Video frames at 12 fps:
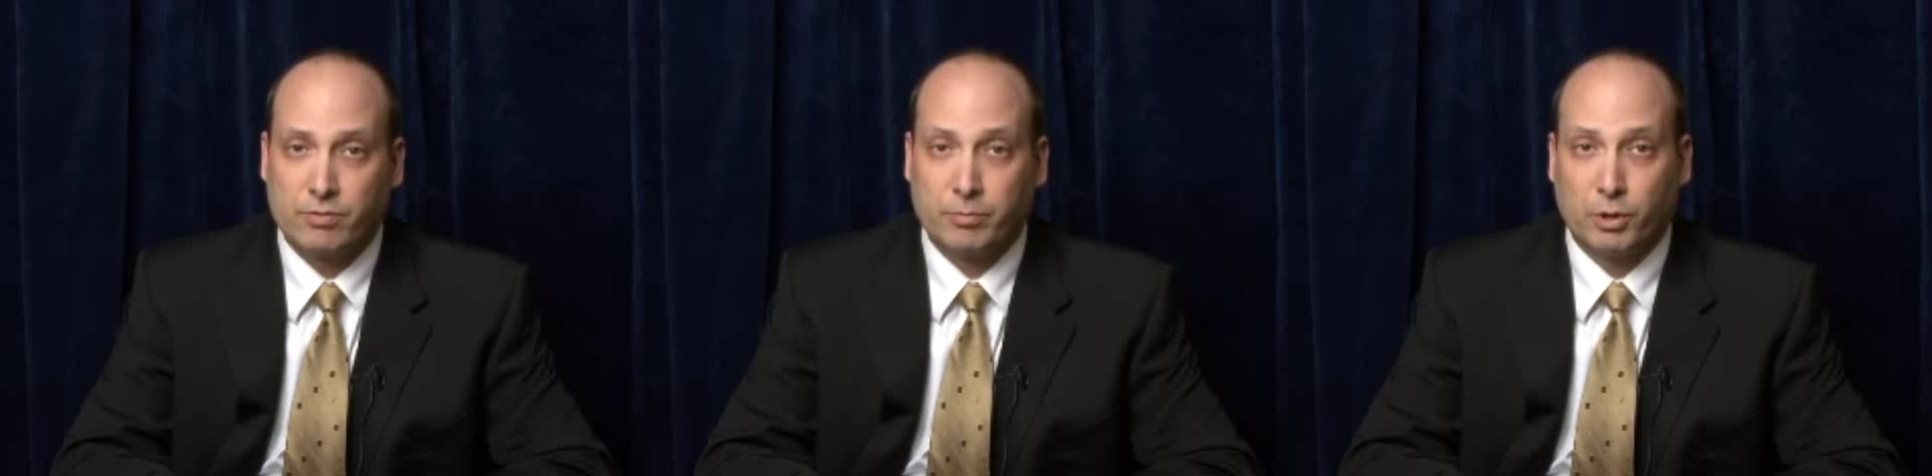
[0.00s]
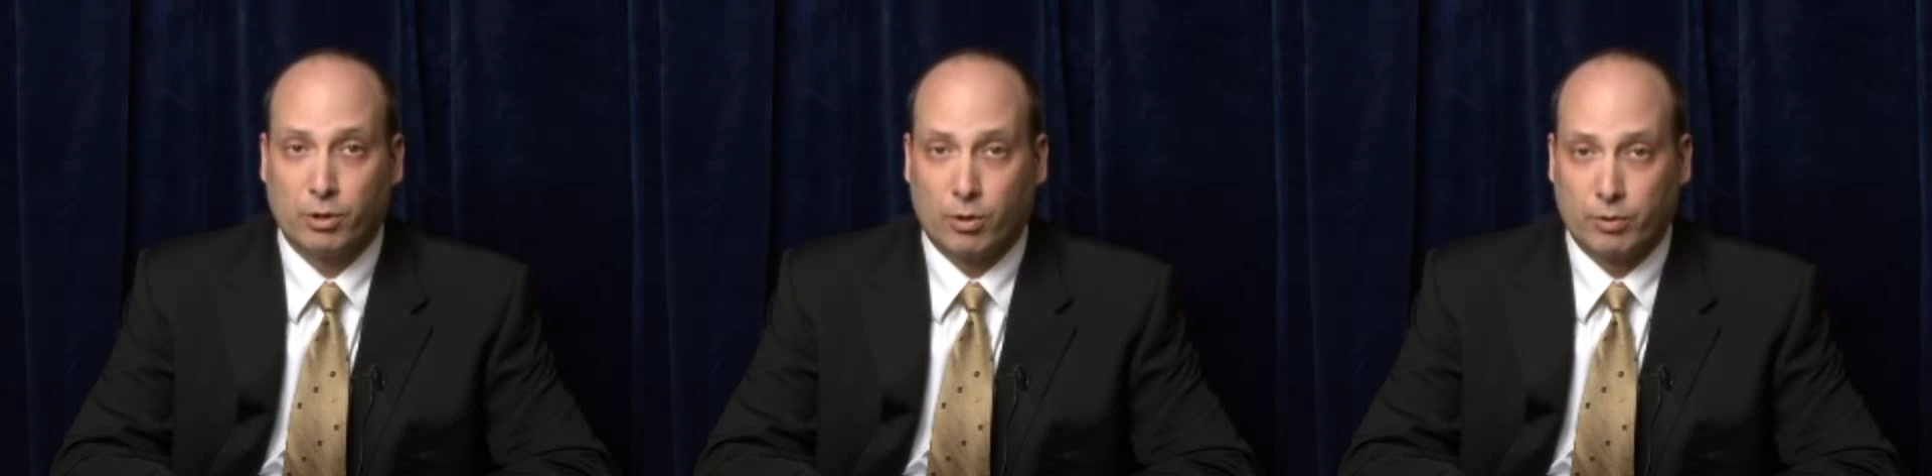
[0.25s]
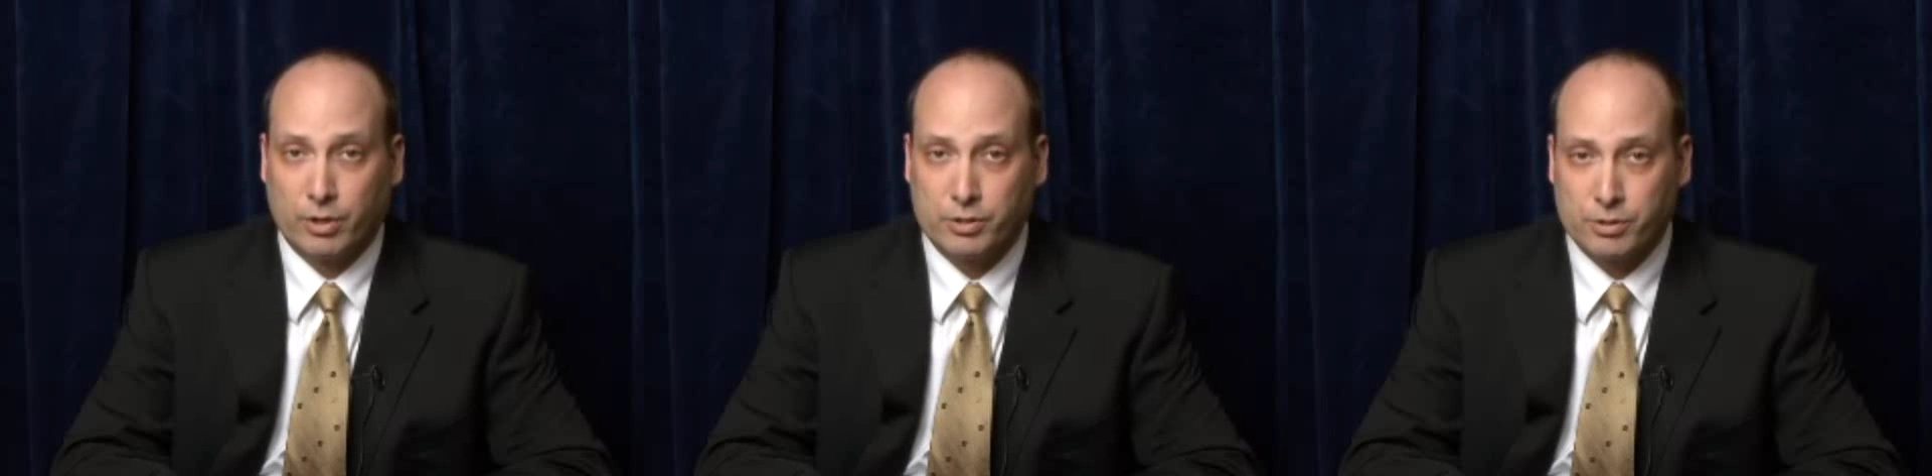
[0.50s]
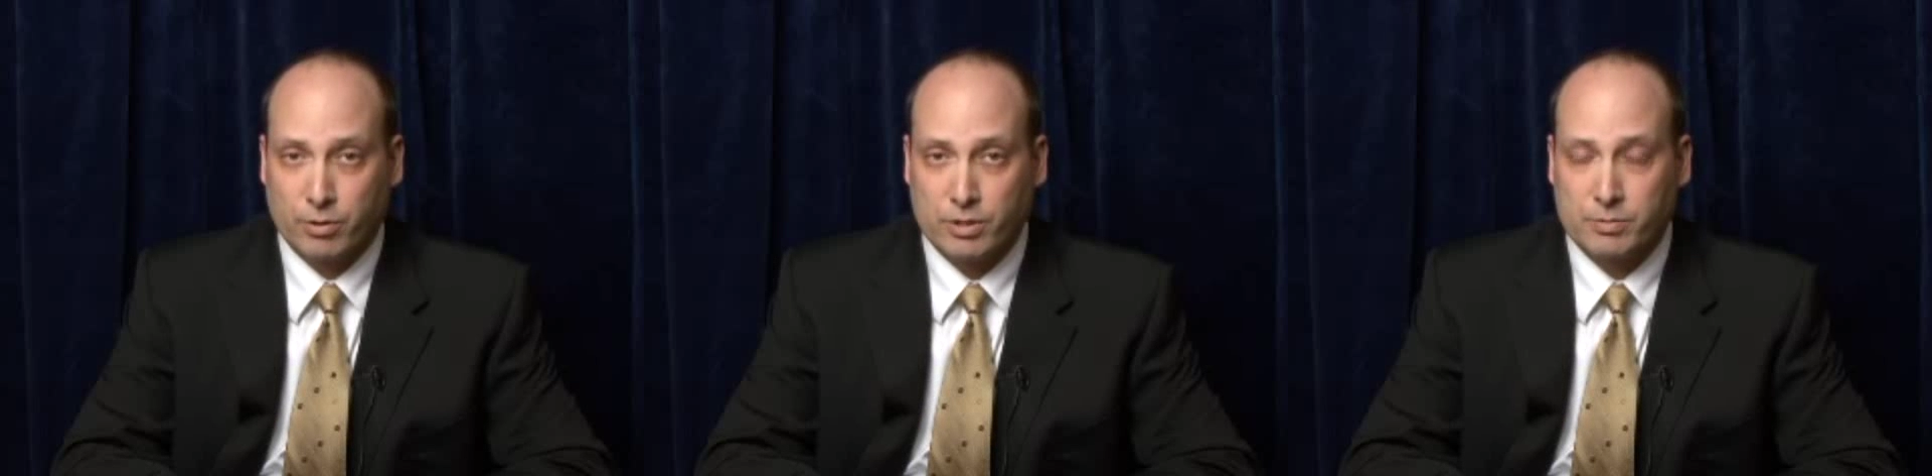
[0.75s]
from your own
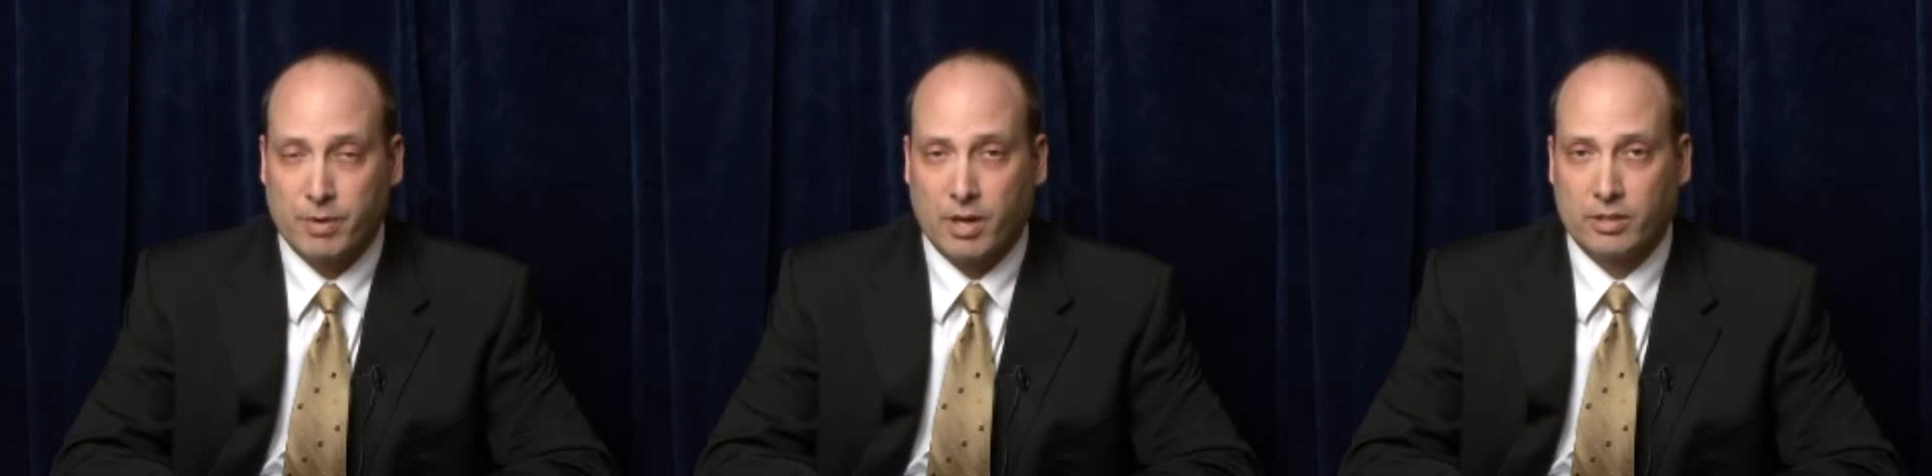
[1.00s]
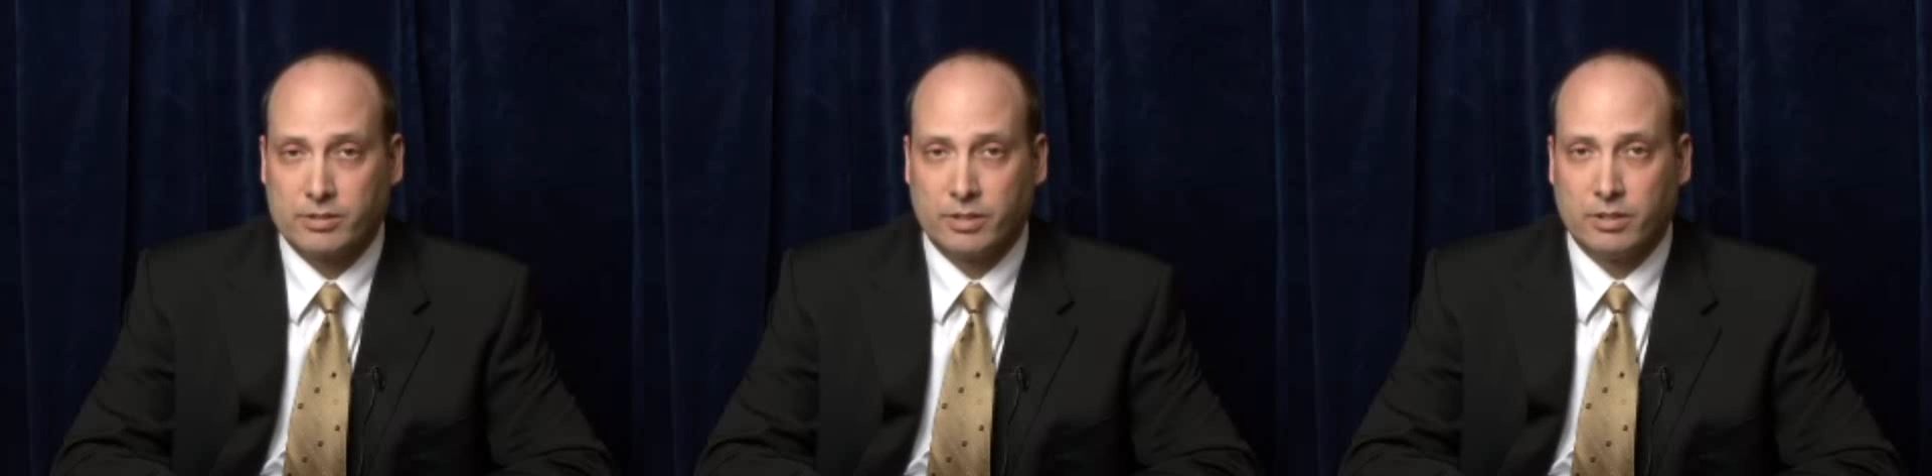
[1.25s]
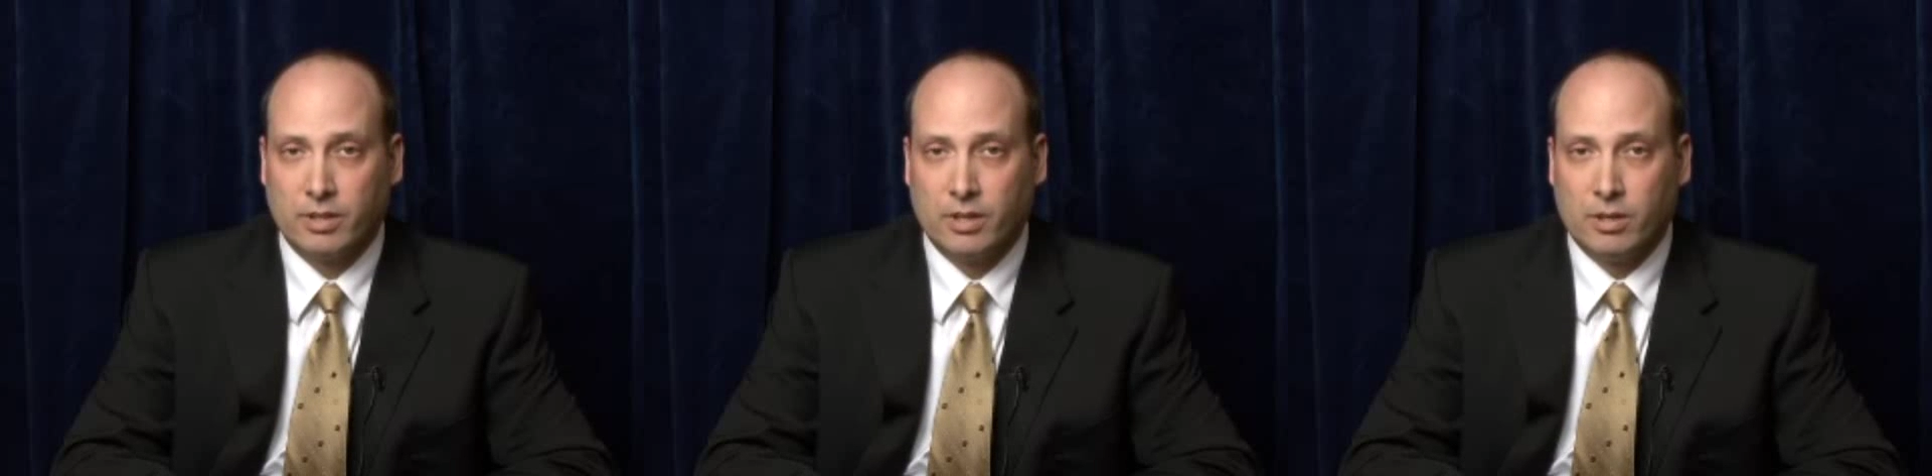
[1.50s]
insurance policy,